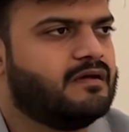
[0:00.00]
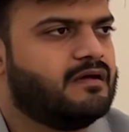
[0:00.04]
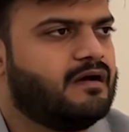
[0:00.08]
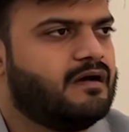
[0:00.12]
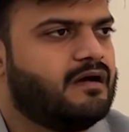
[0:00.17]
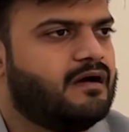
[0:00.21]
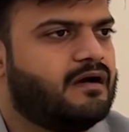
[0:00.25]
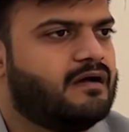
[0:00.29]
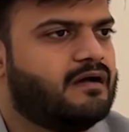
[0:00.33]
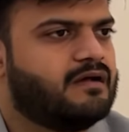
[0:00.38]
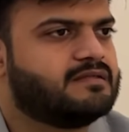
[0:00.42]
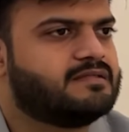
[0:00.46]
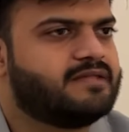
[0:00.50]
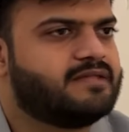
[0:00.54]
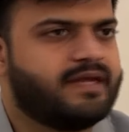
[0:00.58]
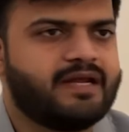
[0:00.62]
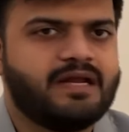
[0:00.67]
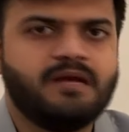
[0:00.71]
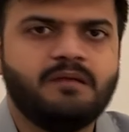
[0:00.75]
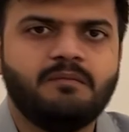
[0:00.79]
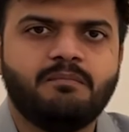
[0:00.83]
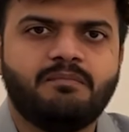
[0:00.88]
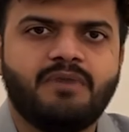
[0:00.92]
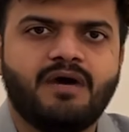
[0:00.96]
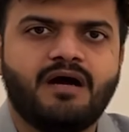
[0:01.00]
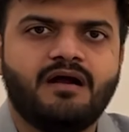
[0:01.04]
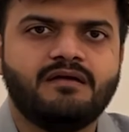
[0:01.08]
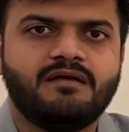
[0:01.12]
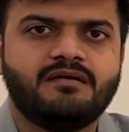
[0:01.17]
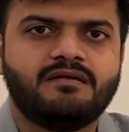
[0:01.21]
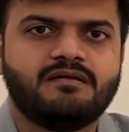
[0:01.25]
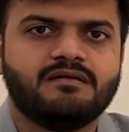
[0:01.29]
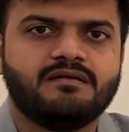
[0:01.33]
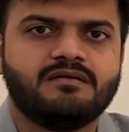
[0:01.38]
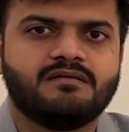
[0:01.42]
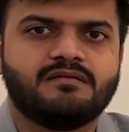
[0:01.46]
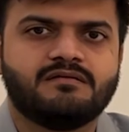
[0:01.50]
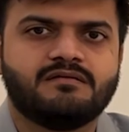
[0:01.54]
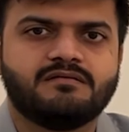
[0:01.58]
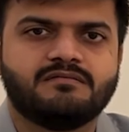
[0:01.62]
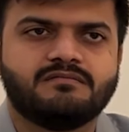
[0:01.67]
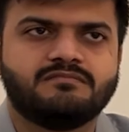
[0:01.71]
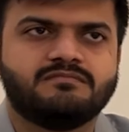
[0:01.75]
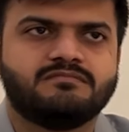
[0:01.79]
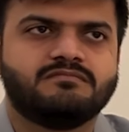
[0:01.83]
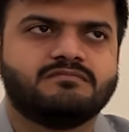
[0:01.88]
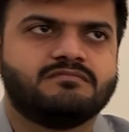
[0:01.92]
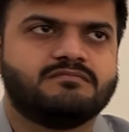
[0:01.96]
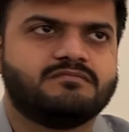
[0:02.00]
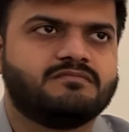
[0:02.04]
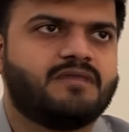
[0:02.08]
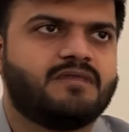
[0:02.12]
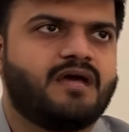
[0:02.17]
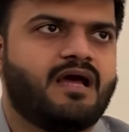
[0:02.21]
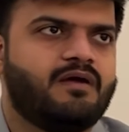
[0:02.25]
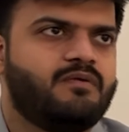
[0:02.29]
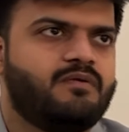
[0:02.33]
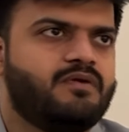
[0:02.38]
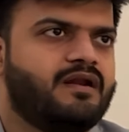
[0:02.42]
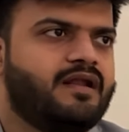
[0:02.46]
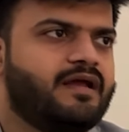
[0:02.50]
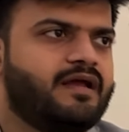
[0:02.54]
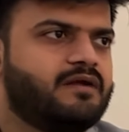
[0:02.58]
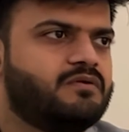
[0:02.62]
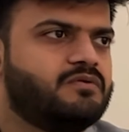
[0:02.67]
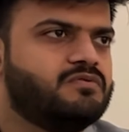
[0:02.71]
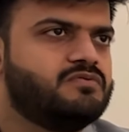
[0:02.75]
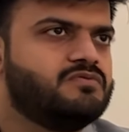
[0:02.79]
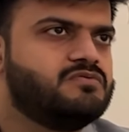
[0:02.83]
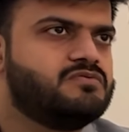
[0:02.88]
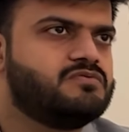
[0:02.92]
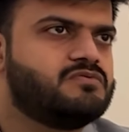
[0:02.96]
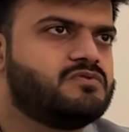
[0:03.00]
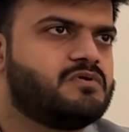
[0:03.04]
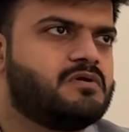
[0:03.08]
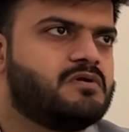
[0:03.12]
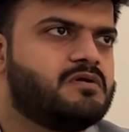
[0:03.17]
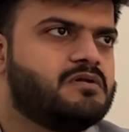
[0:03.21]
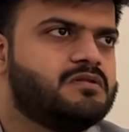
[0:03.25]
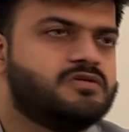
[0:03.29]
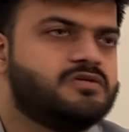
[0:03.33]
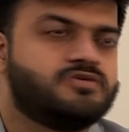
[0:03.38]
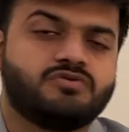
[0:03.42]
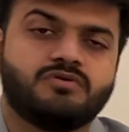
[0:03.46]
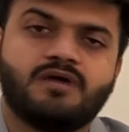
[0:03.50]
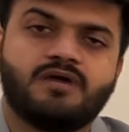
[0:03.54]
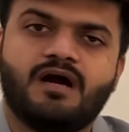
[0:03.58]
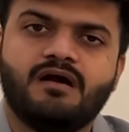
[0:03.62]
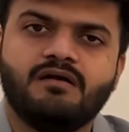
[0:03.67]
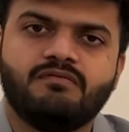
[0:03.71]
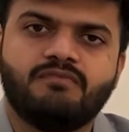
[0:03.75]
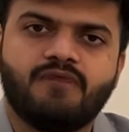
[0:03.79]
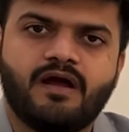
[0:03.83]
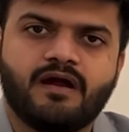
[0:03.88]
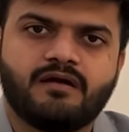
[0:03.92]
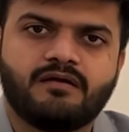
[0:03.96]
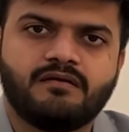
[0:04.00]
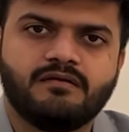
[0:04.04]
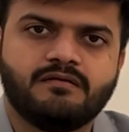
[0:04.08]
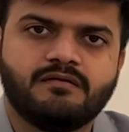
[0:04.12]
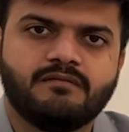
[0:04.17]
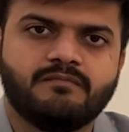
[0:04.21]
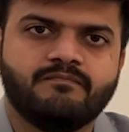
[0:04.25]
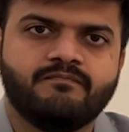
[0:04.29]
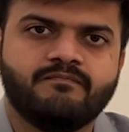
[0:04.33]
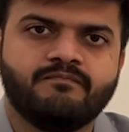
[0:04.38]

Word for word: Yeah, second part, I would like to call the jugaad factor.